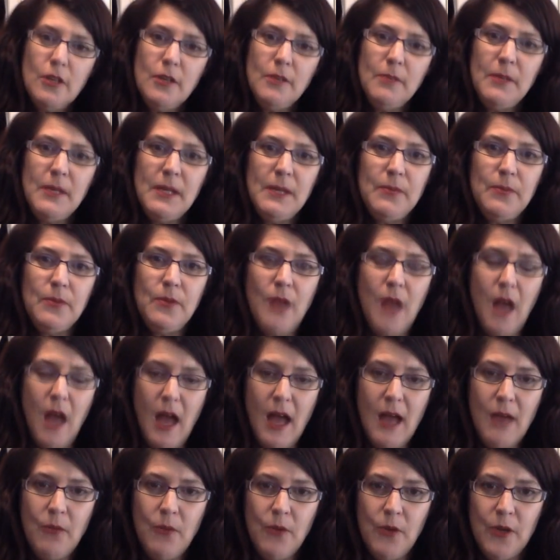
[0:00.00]
of people
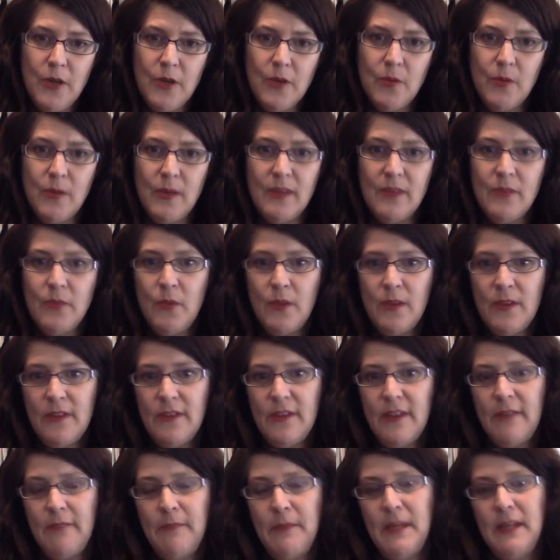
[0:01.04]
I work with, whether
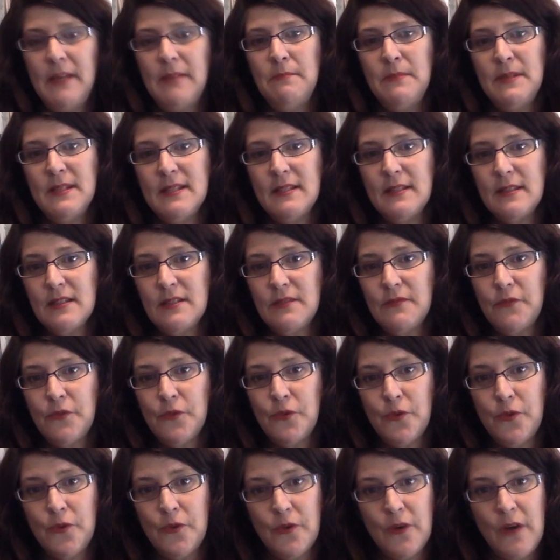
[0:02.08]
they've been in business
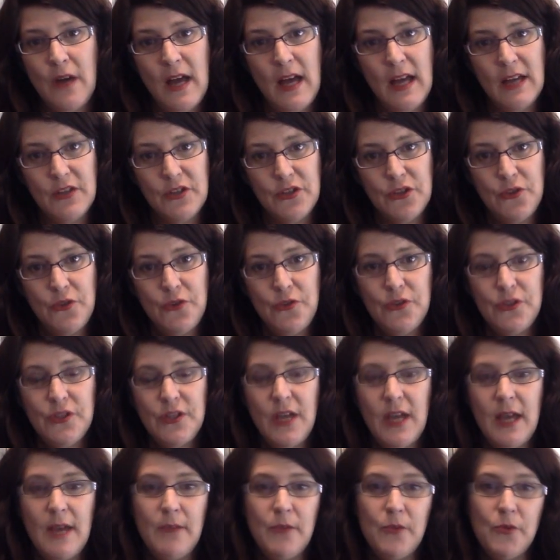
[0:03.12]
for a short
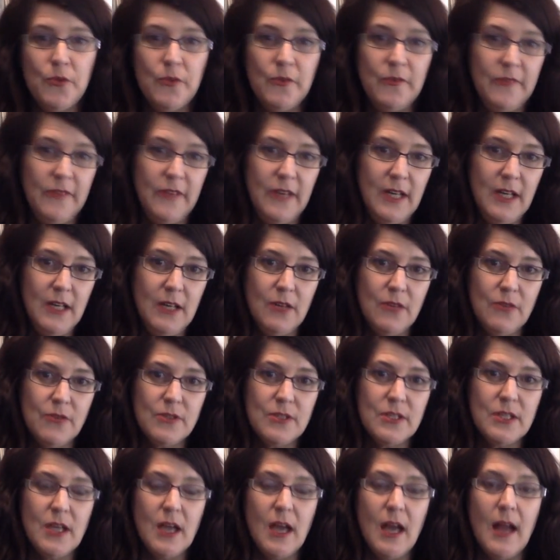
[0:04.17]
time or a very long
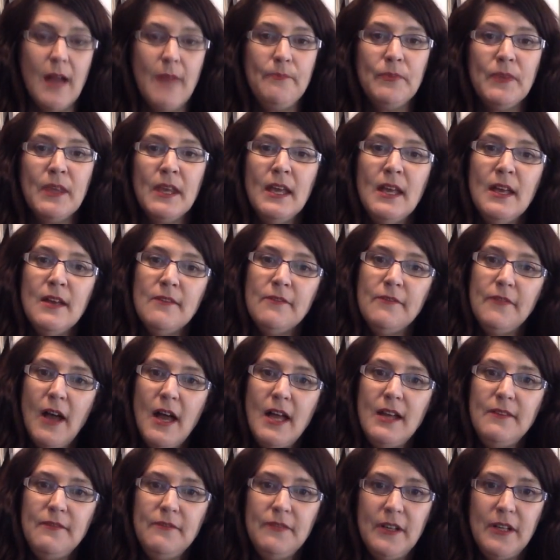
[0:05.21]
time,
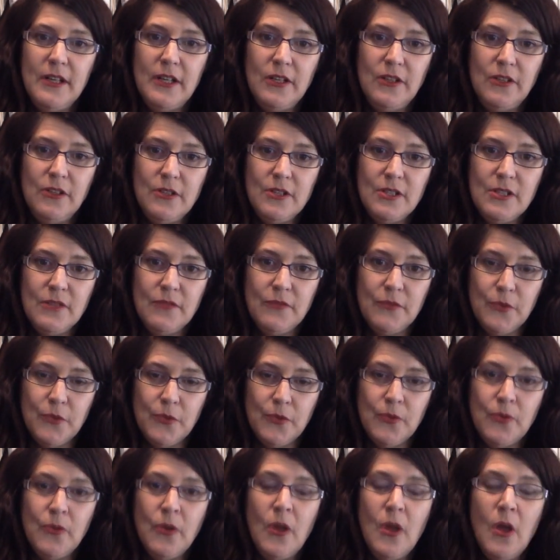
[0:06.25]
find it very
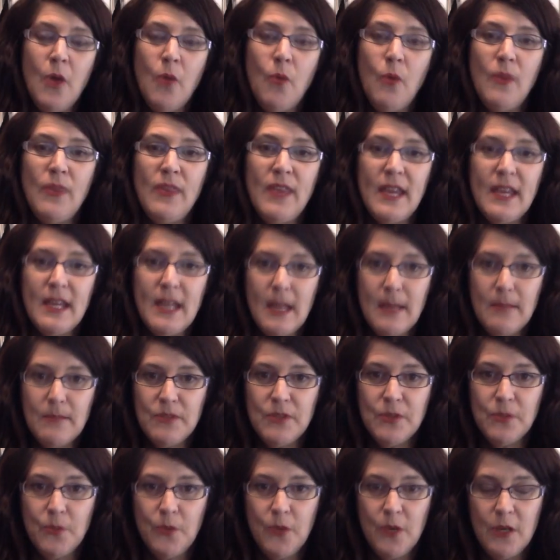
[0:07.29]
useful when they come
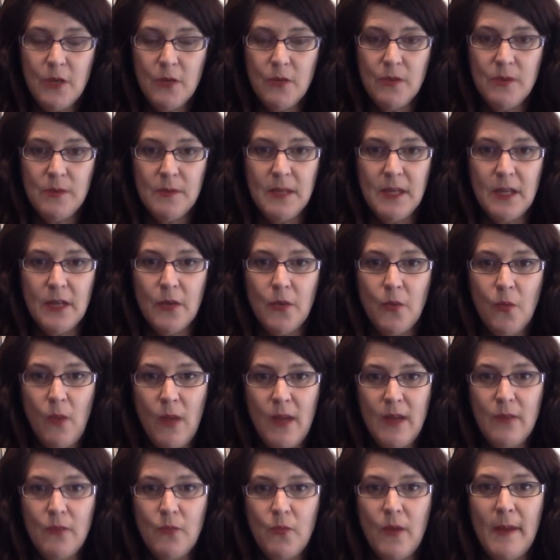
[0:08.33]
to work with me on a
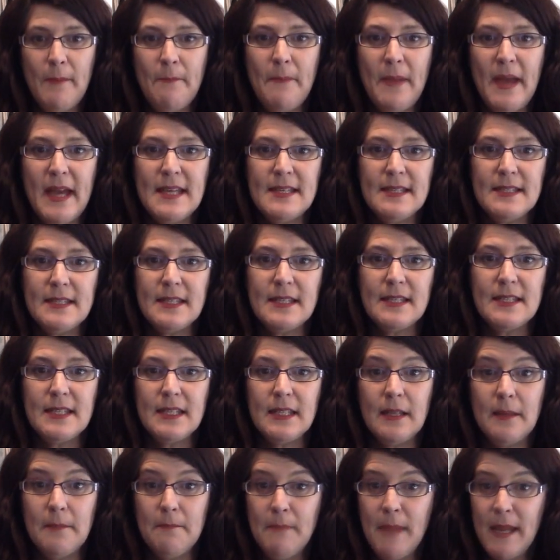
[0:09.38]
one-on-one basis
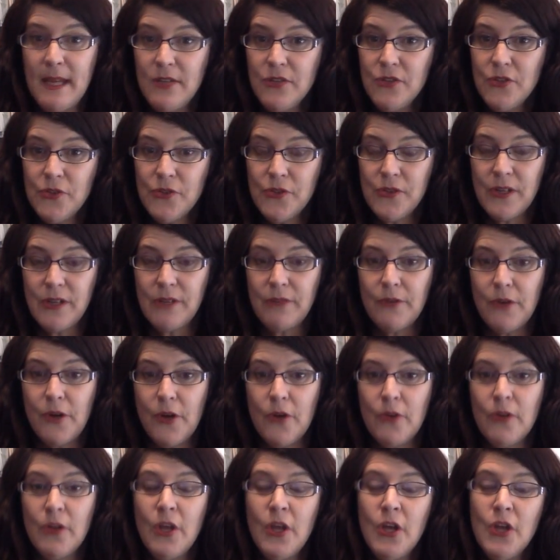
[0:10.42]
in a mentoring
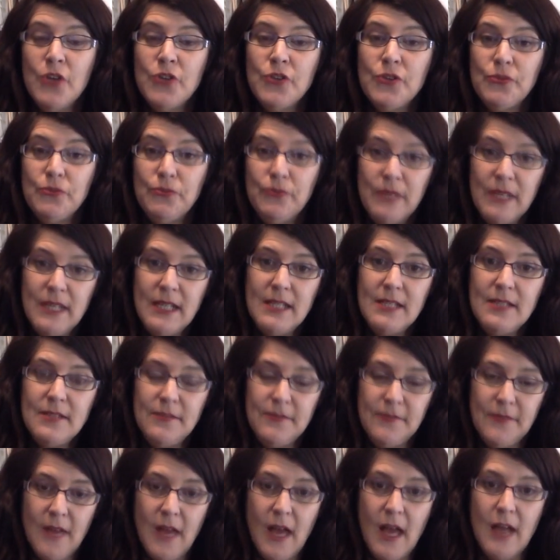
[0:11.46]
role to
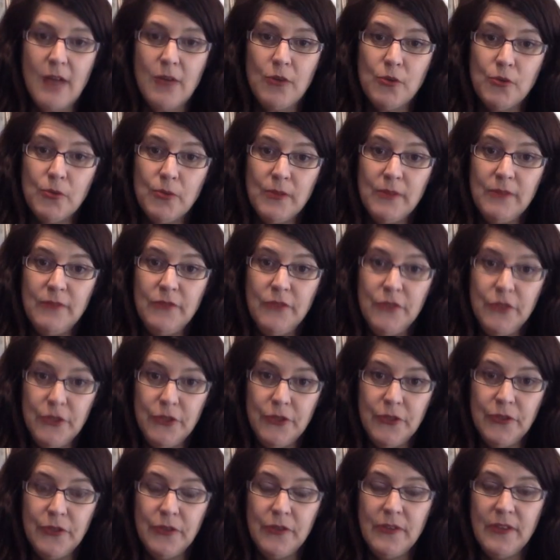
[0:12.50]
redefine or
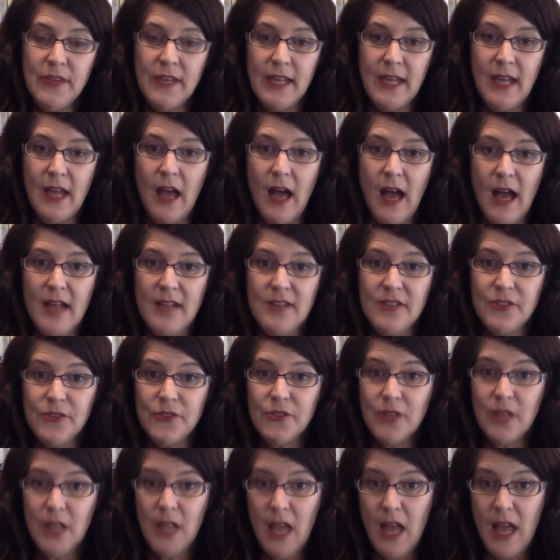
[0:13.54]
review their ideal
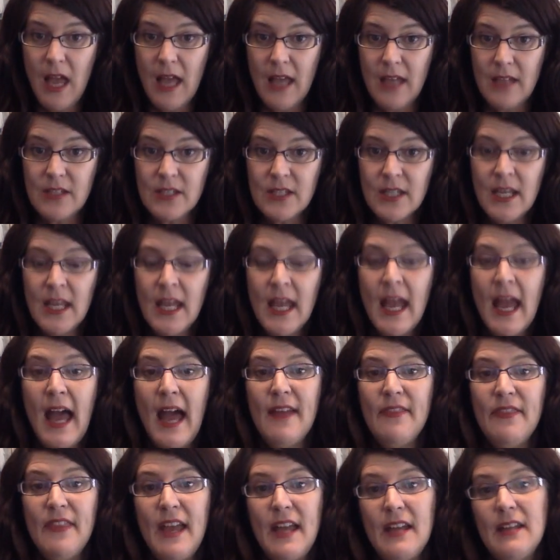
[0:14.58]
client.
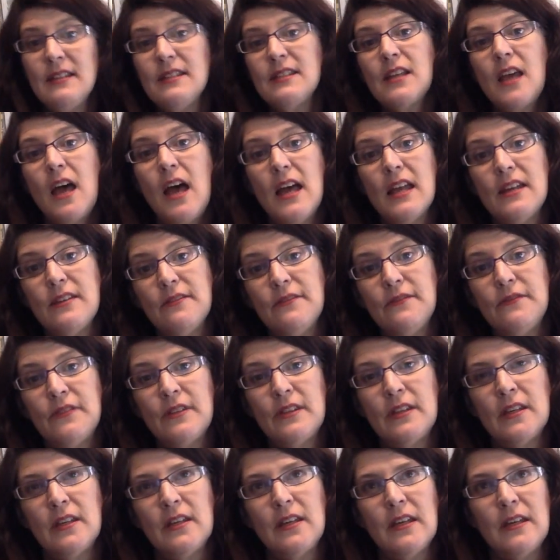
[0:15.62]
And that is kind of
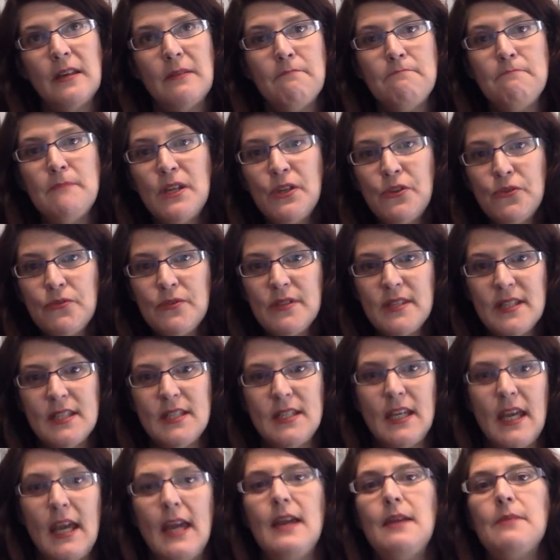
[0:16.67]
the middle
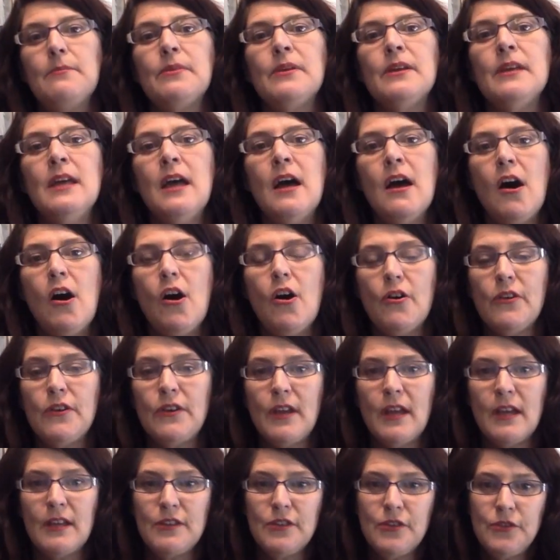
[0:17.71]
step on
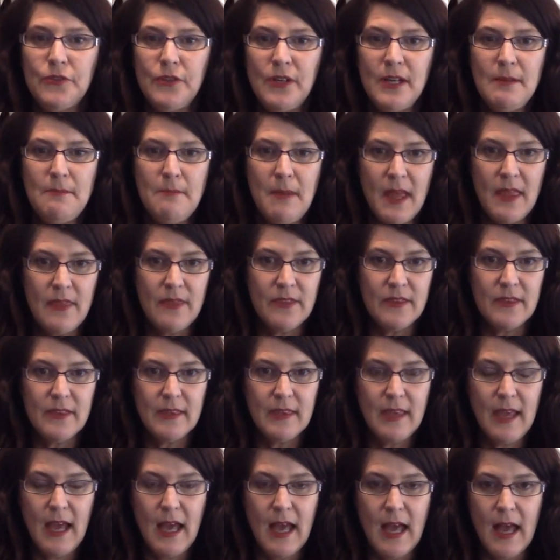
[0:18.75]
a 3-month
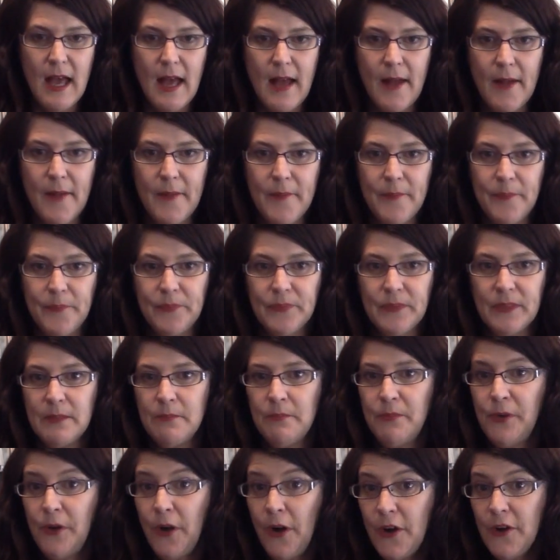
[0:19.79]

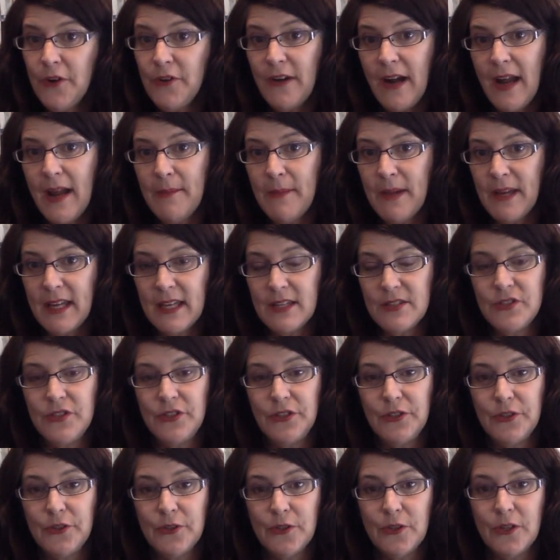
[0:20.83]
program, I guess you
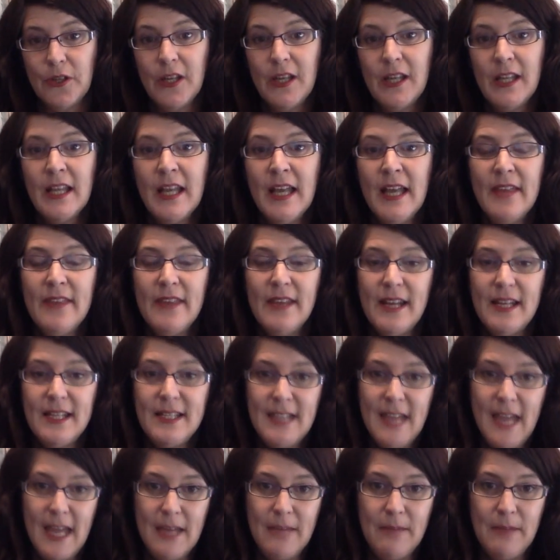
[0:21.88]
call it, that I
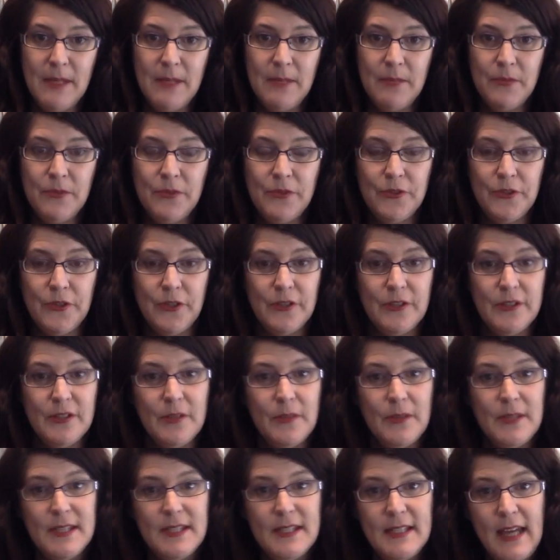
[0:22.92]
take people through. So
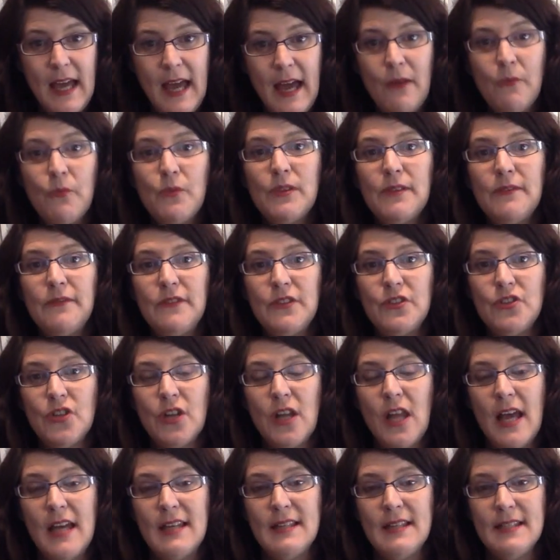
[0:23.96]
we start with a
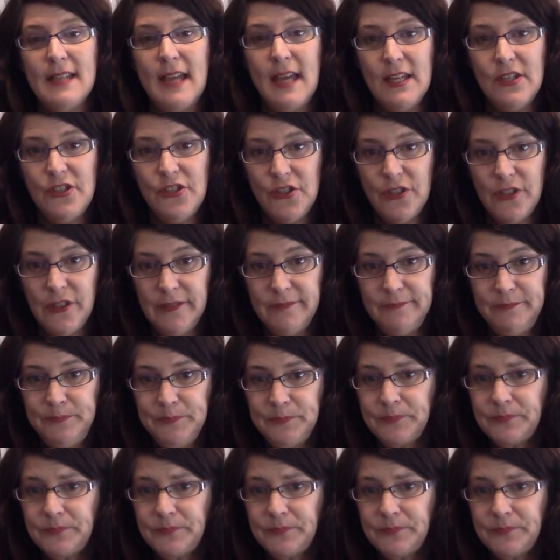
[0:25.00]
visualization,